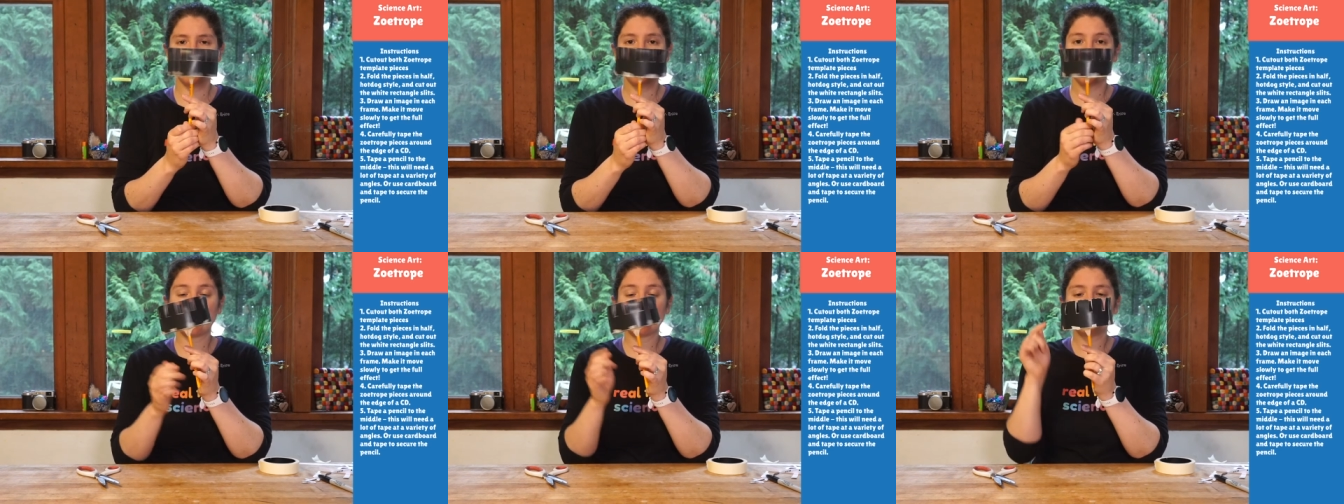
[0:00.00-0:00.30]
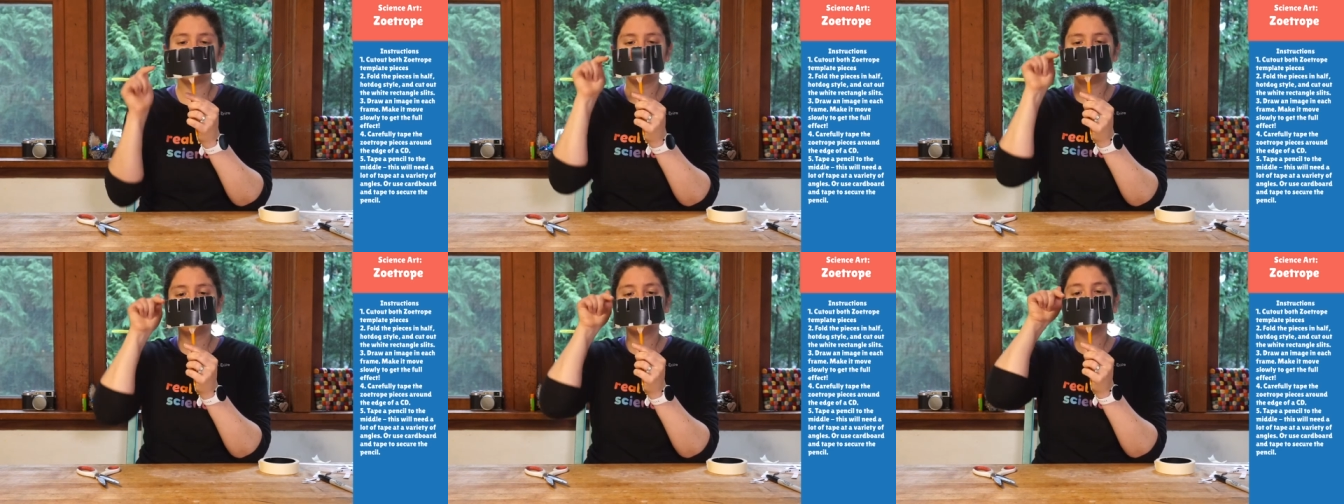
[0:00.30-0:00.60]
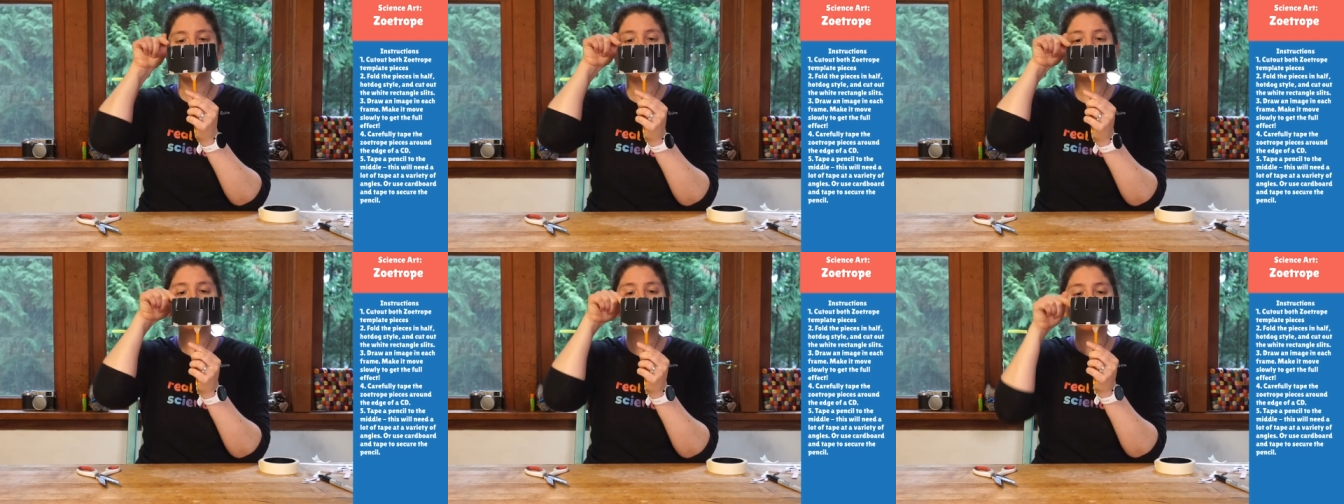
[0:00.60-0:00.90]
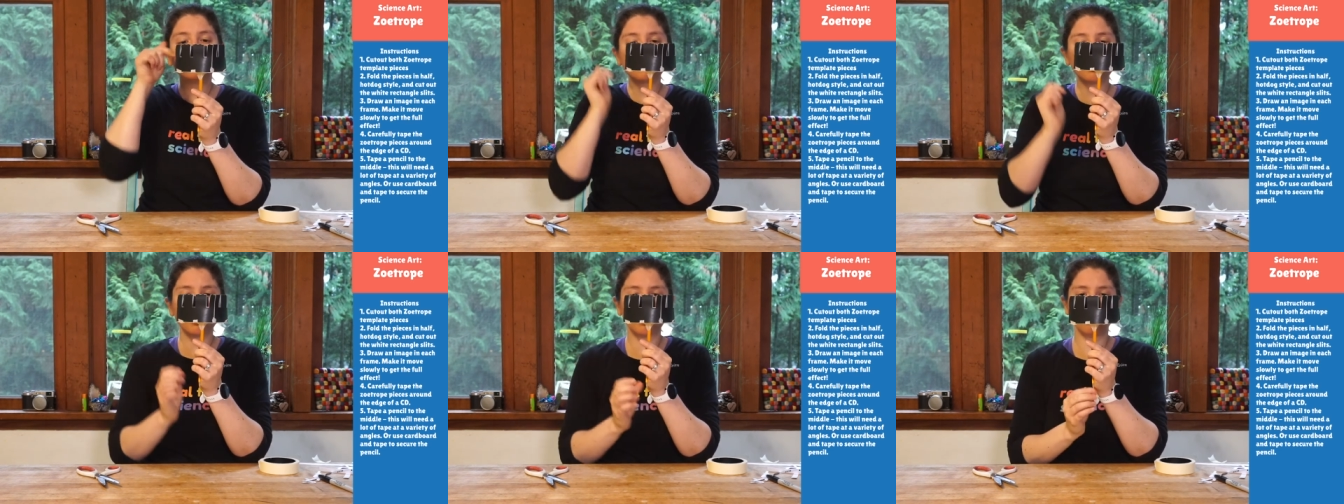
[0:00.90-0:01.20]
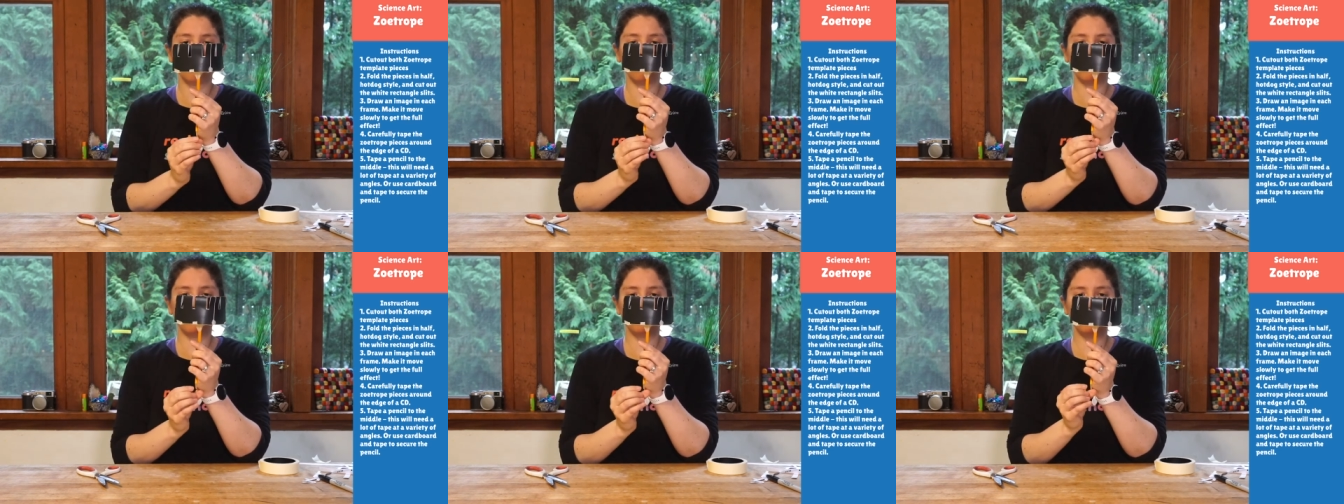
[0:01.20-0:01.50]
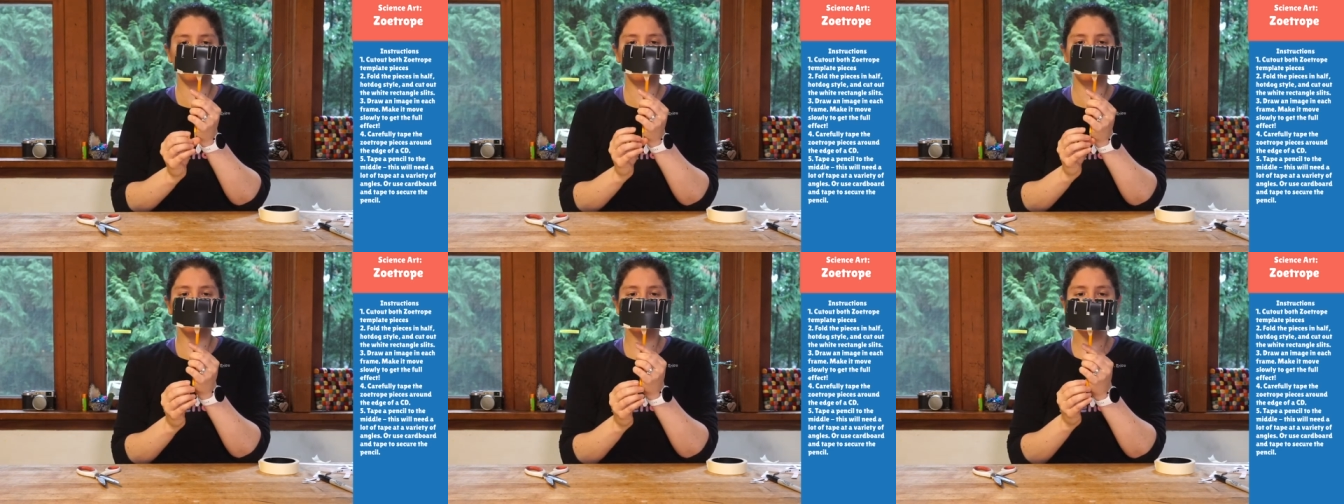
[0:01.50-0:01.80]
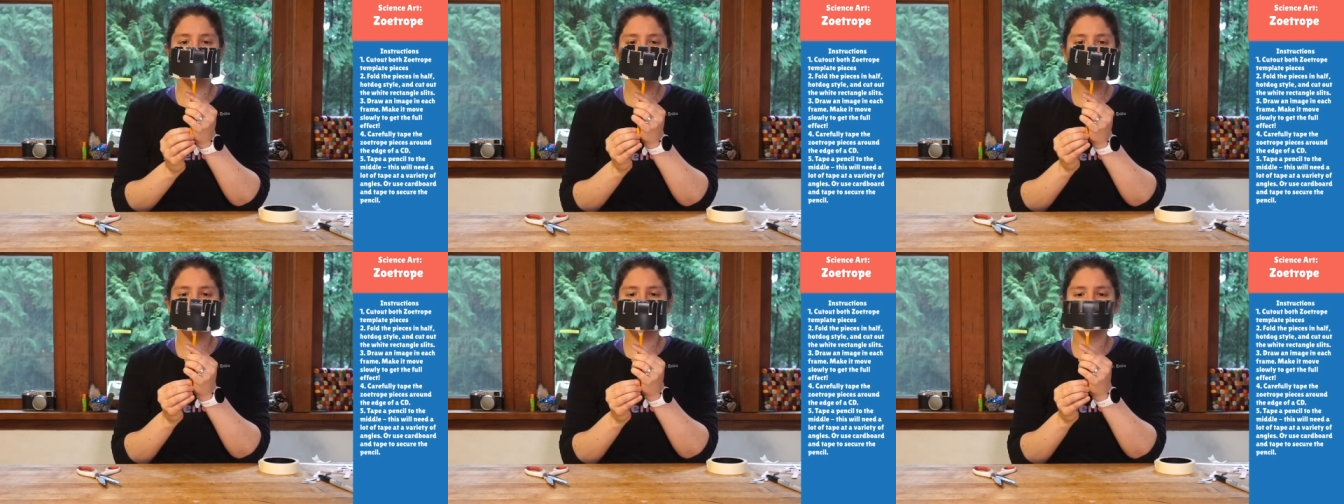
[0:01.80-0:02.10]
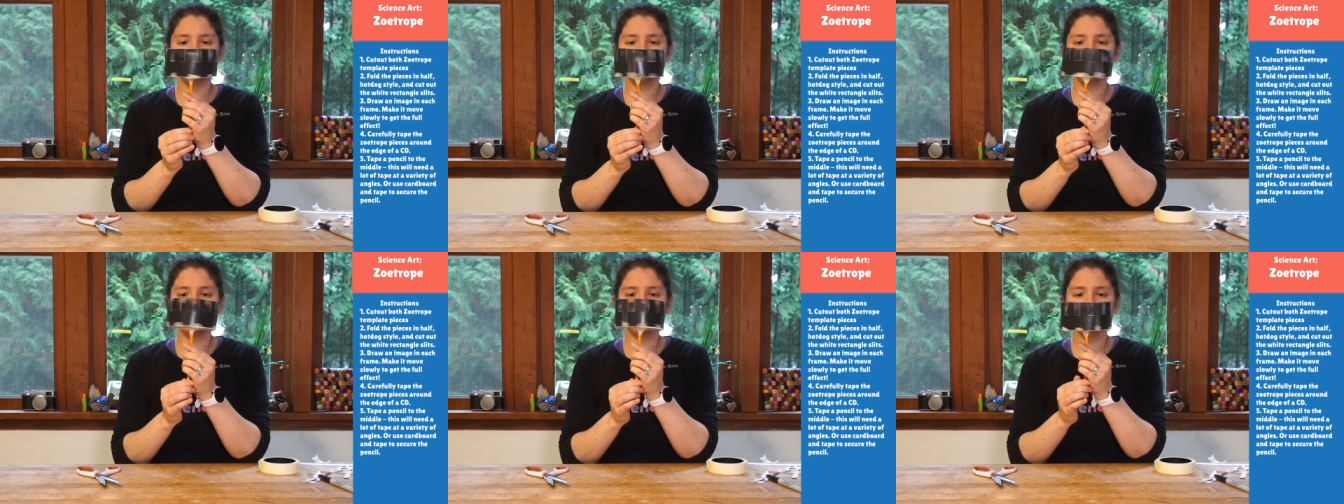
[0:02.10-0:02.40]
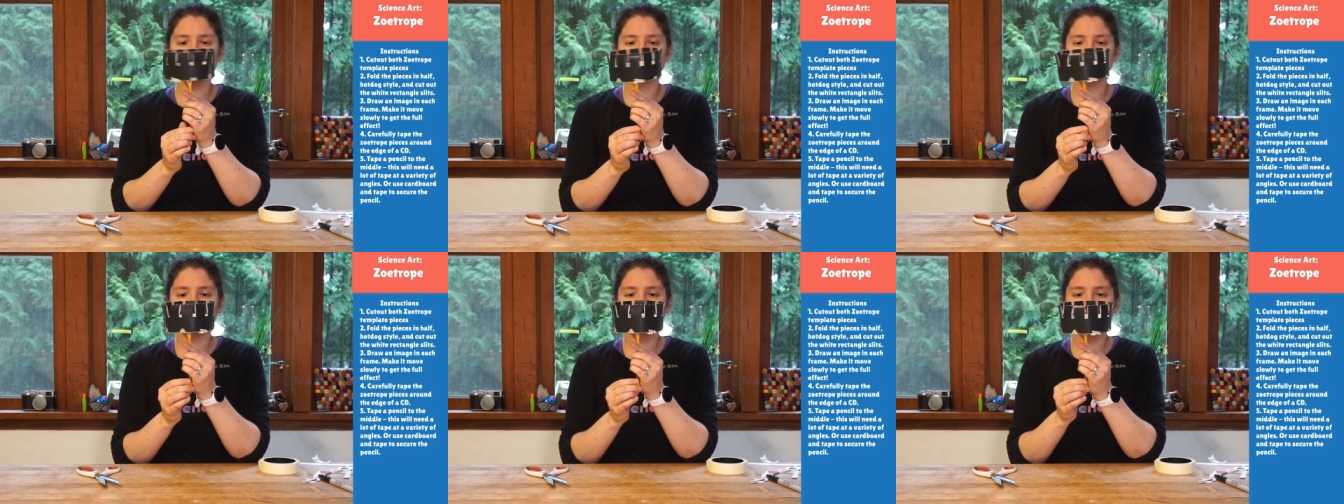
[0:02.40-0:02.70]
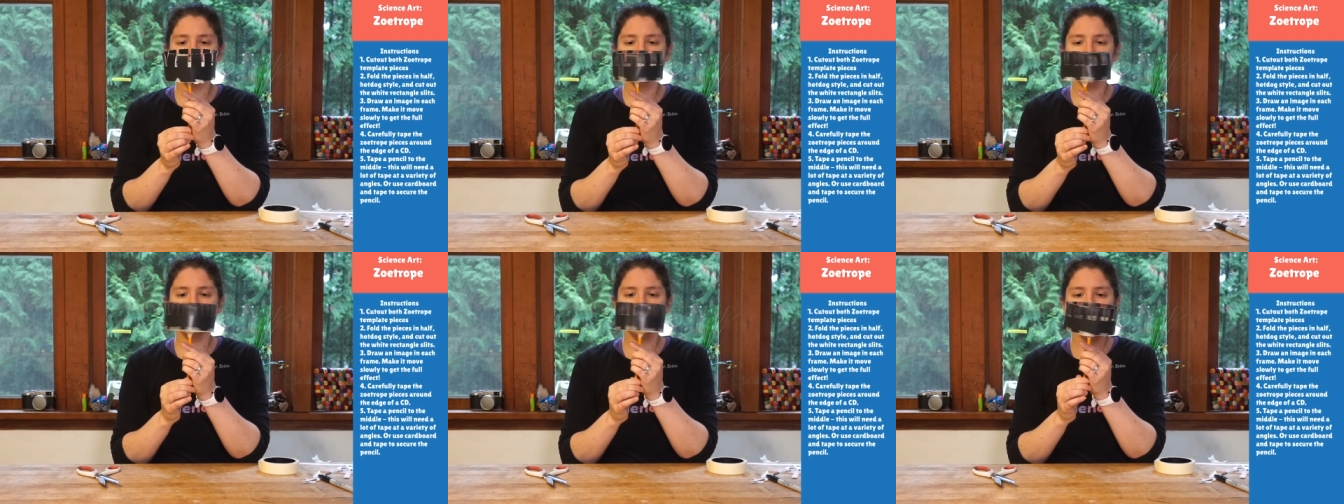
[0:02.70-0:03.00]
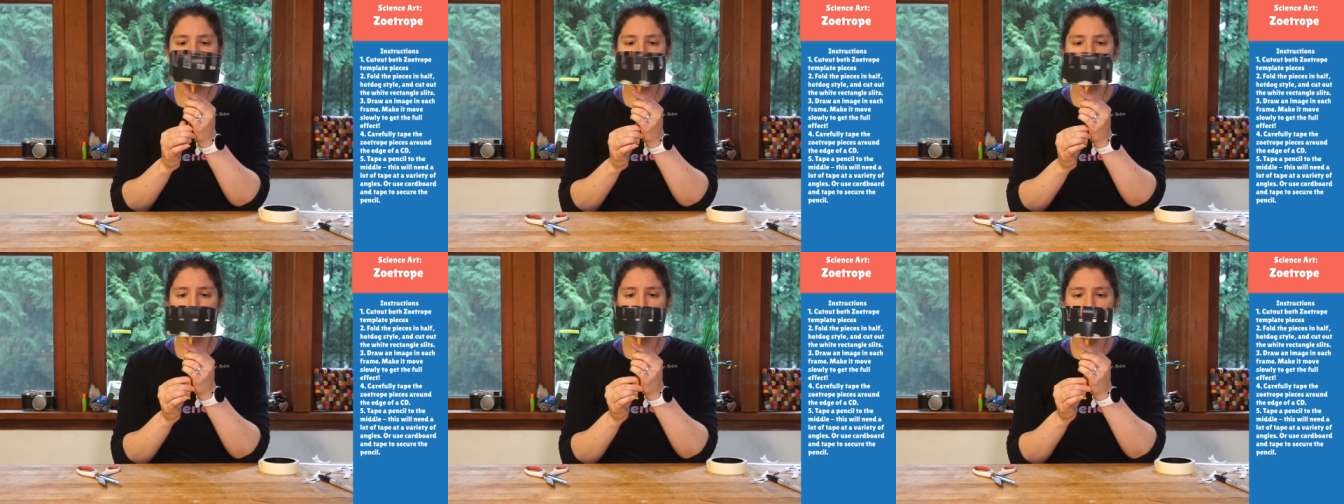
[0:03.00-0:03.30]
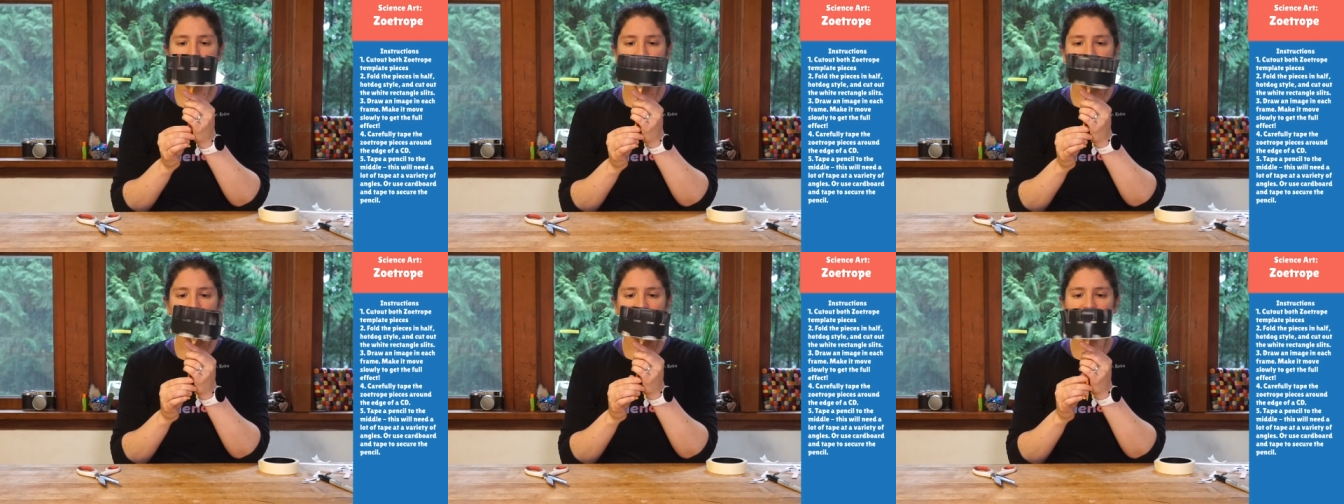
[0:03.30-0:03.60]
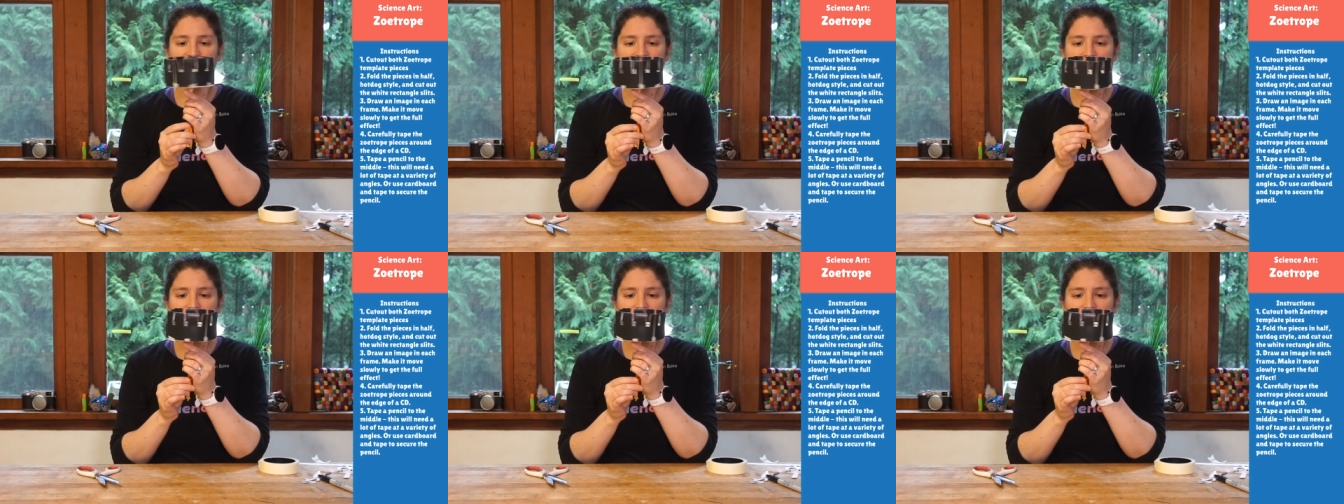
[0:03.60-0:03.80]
And if you look down through it, you'll see your little thing moving. And I can